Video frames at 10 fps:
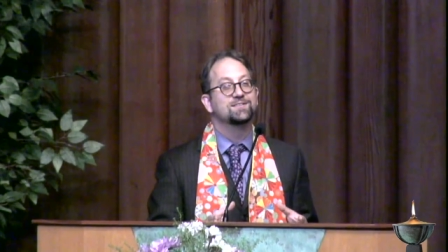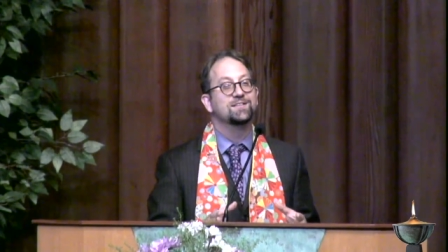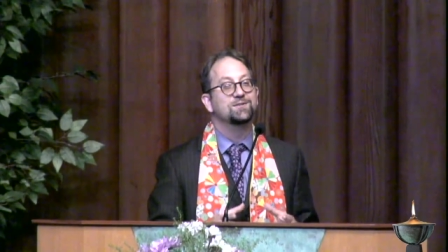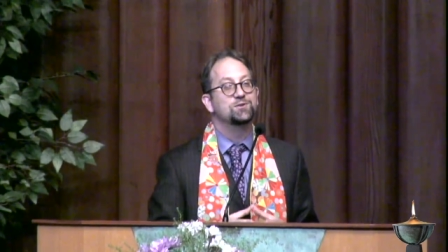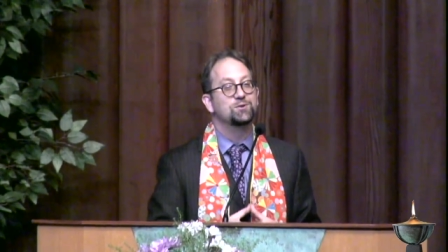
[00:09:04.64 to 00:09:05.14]

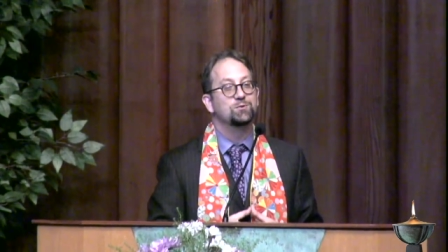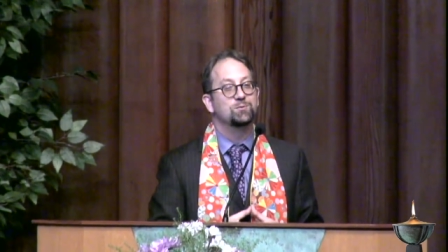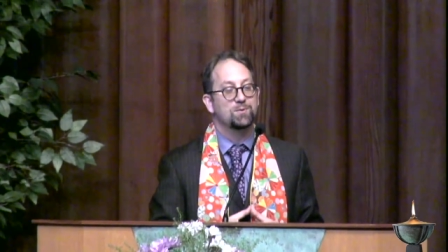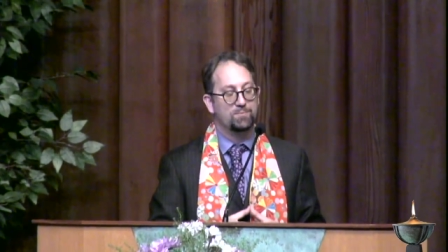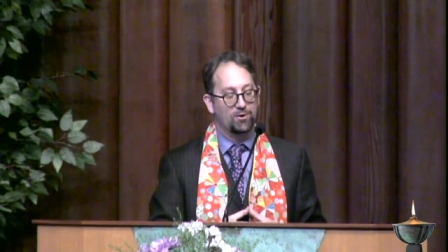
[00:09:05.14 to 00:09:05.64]
into
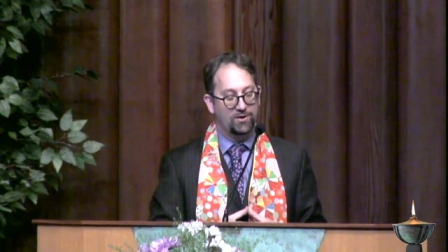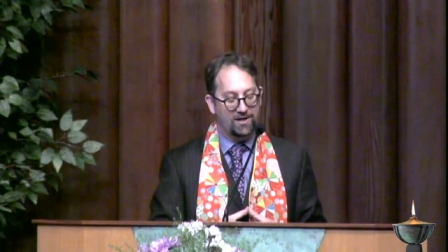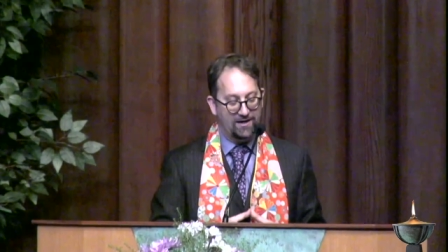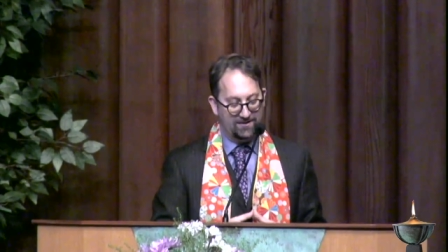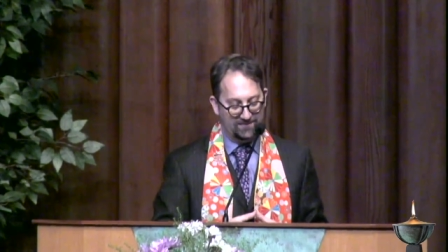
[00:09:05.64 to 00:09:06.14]
a
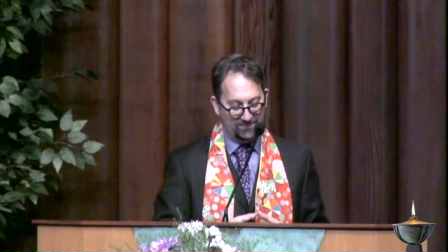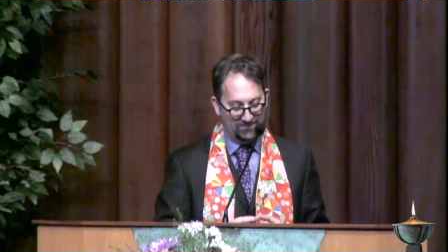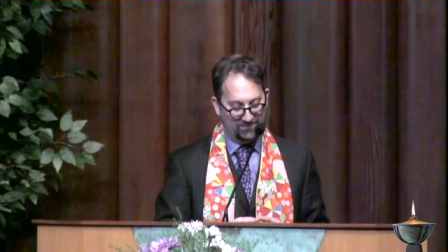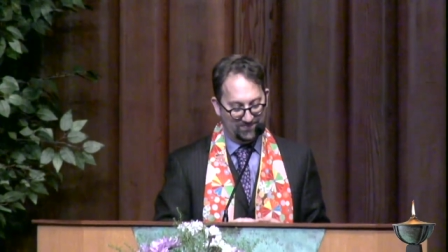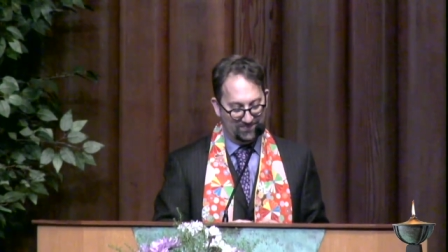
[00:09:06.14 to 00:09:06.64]
bouquet
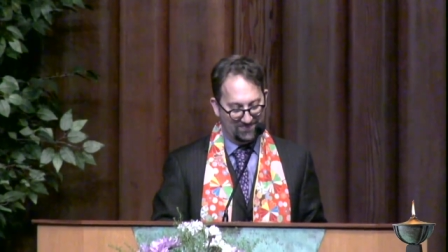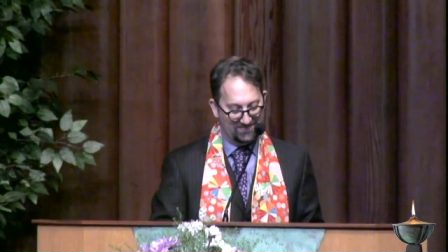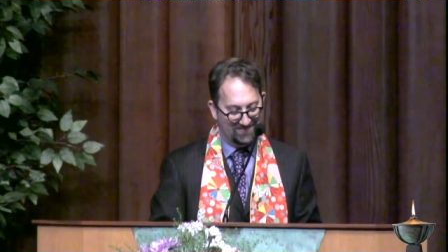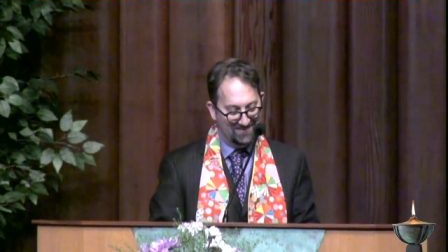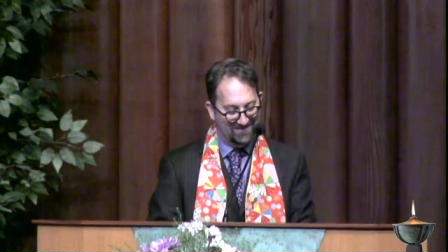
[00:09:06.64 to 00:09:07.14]

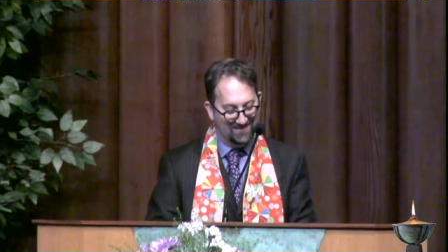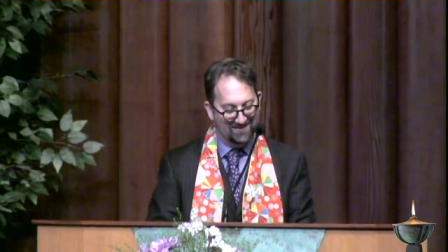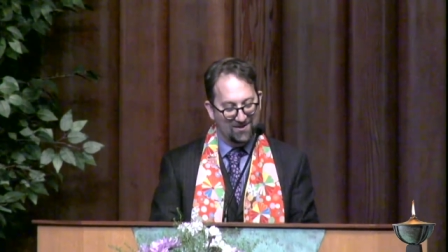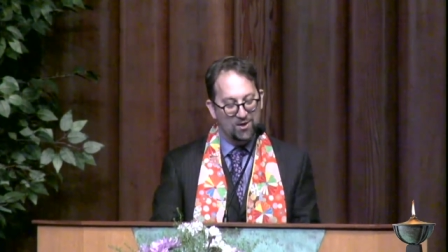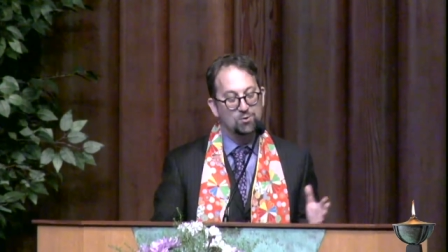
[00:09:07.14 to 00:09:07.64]

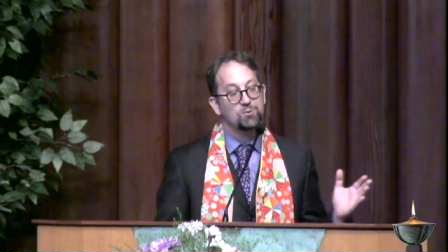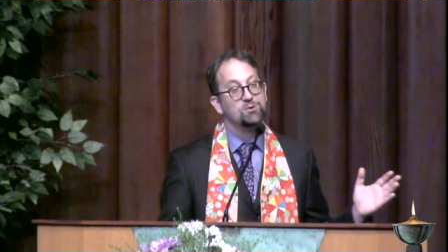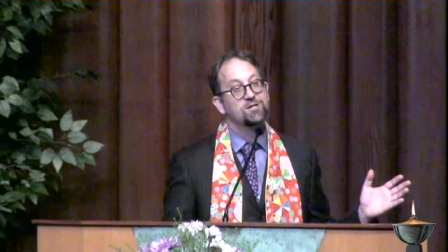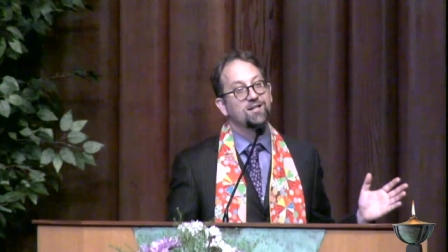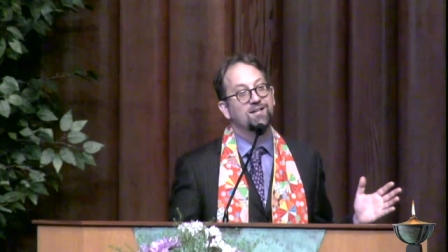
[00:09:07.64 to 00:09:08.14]

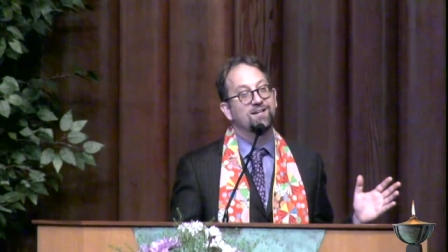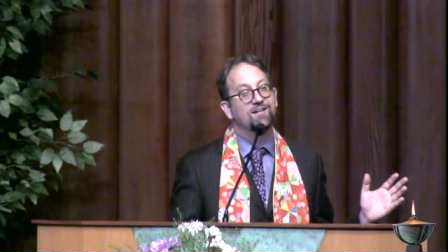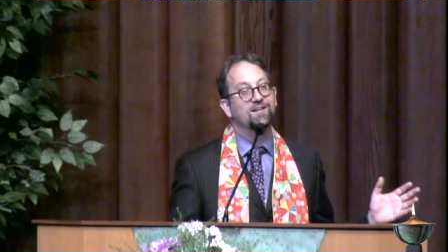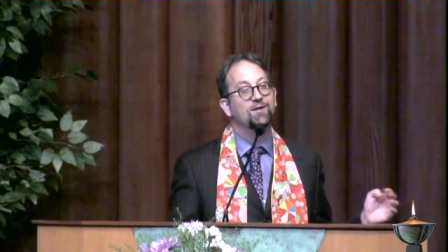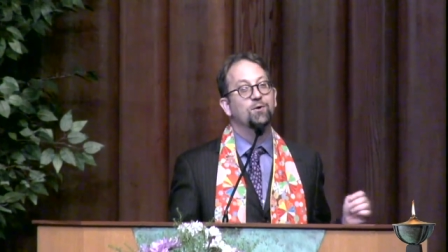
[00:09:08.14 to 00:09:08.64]

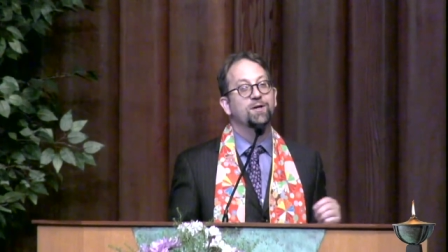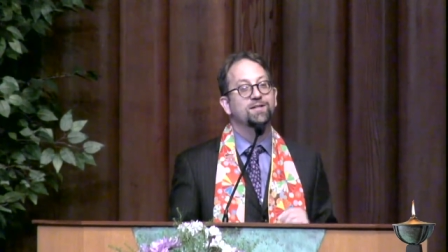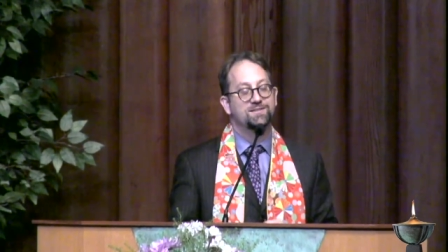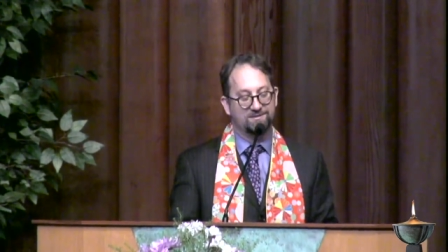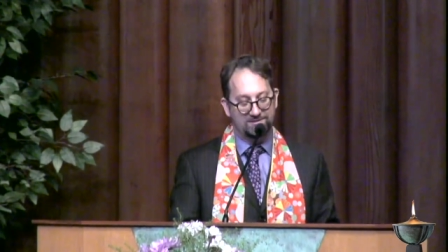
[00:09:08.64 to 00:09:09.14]
arugula going
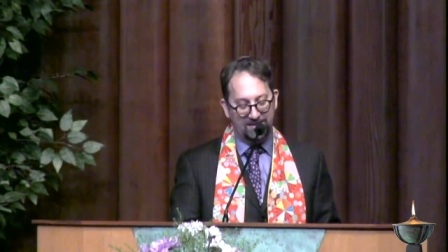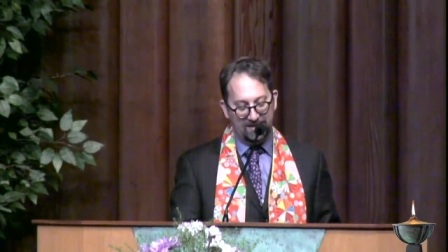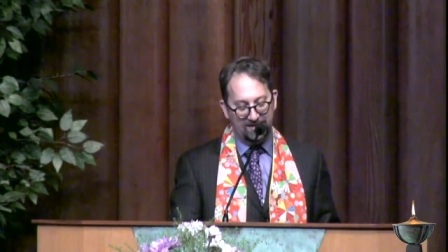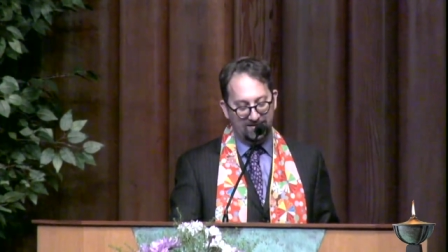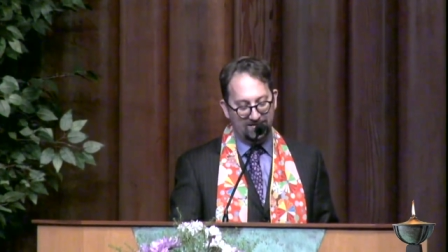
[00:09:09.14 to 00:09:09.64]
to
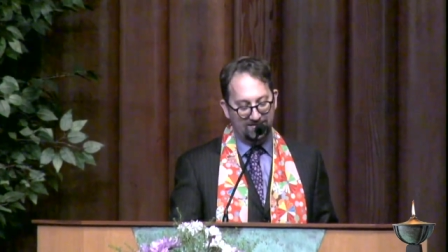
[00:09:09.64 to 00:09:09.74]
seed,